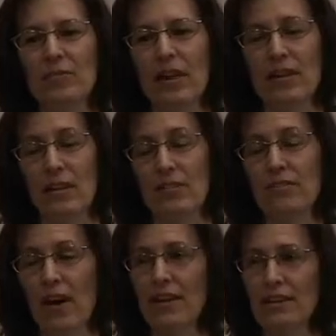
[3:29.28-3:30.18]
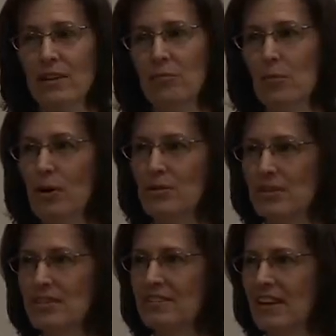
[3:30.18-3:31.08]
And then finally,
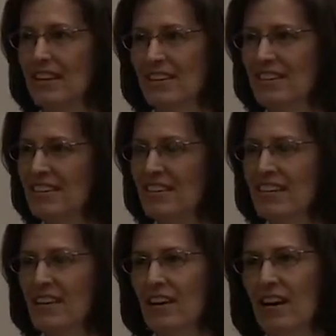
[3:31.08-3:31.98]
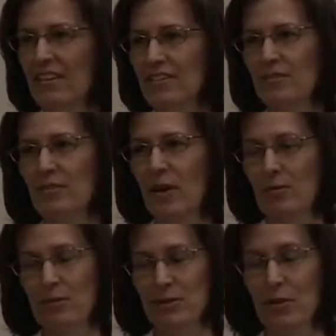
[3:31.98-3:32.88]
Moses saying,
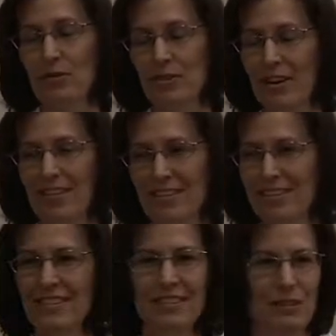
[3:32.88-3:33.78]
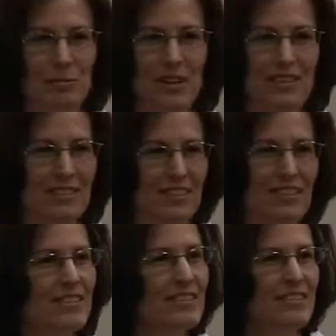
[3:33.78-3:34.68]
I'm slow of tongue and speech,
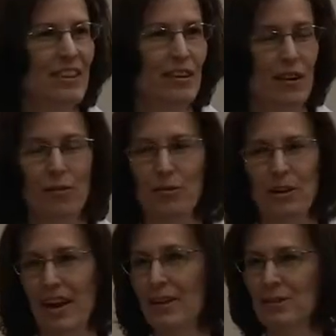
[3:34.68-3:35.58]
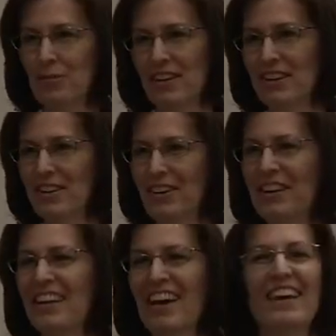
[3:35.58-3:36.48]
and everyone hates me,
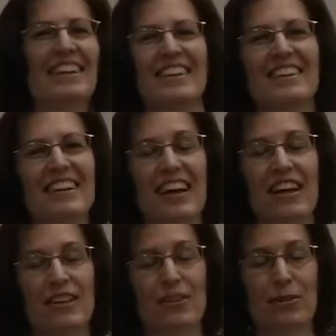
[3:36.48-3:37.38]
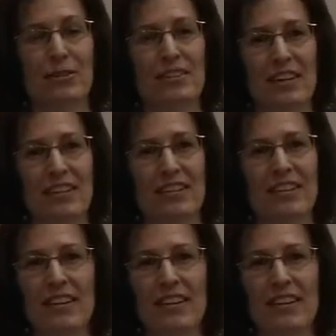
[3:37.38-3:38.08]
and the Lord saying,